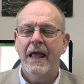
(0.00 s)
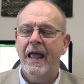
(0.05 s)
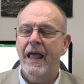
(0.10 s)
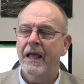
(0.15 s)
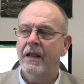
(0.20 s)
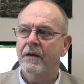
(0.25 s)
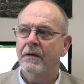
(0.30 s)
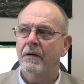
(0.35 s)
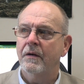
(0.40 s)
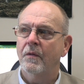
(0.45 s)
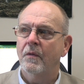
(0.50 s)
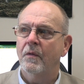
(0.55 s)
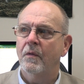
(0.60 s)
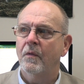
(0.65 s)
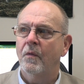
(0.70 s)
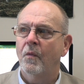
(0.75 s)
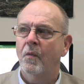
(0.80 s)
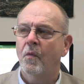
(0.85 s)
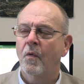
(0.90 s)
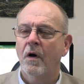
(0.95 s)
And
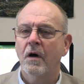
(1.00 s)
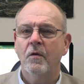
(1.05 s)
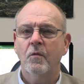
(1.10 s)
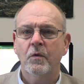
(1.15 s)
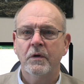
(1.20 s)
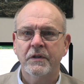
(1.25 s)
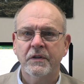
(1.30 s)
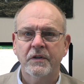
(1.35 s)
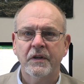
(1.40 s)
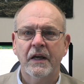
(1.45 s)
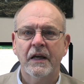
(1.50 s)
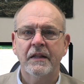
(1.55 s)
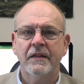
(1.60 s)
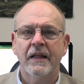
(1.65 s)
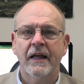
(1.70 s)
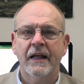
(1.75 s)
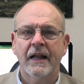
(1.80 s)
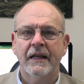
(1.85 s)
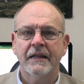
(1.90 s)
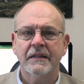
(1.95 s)
what was
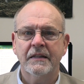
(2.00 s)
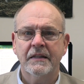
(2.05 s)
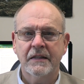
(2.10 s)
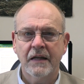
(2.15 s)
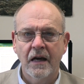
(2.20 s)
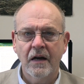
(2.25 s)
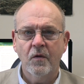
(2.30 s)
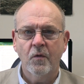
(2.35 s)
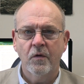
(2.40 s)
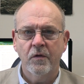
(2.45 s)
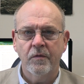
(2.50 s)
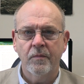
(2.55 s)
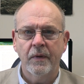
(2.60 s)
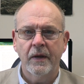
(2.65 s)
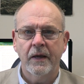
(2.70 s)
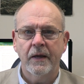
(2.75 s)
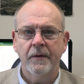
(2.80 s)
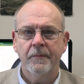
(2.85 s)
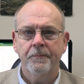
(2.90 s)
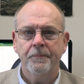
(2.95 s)
said that has stuck with
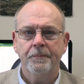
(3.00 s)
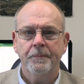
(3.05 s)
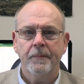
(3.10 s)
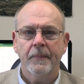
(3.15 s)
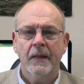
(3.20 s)
me